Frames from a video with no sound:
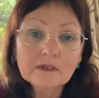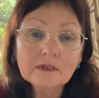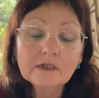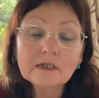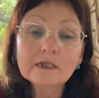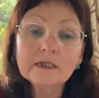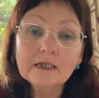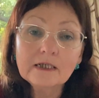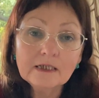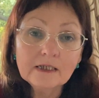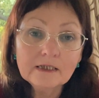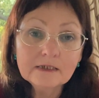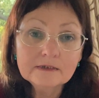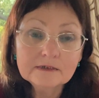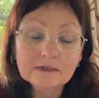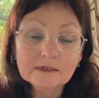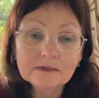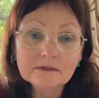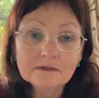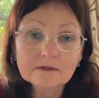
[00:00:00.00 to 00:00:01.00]

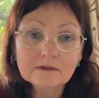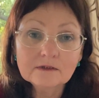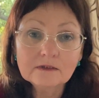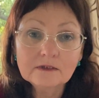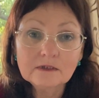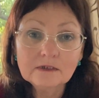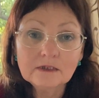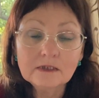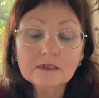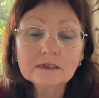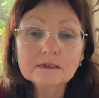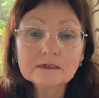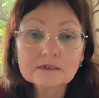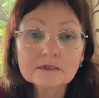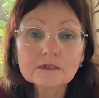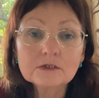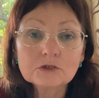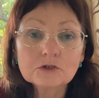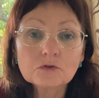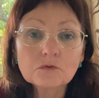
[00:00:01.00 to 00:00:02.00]
created in
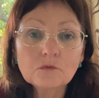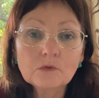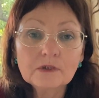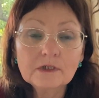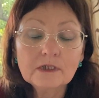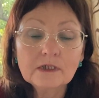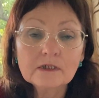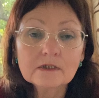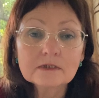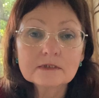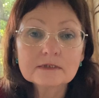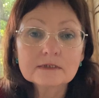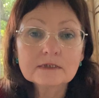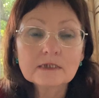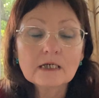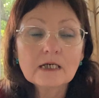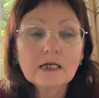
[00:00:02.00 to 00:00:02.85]
socionics?